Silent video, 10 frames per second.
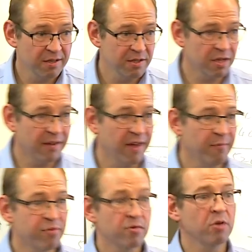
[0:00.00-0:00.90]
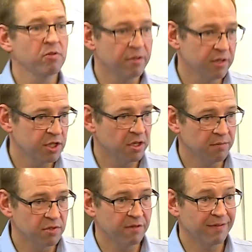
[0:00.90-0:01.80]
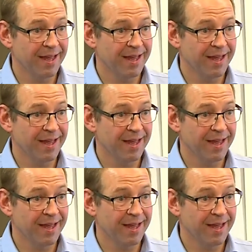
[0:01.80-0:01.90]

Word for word: so they have broken the terms of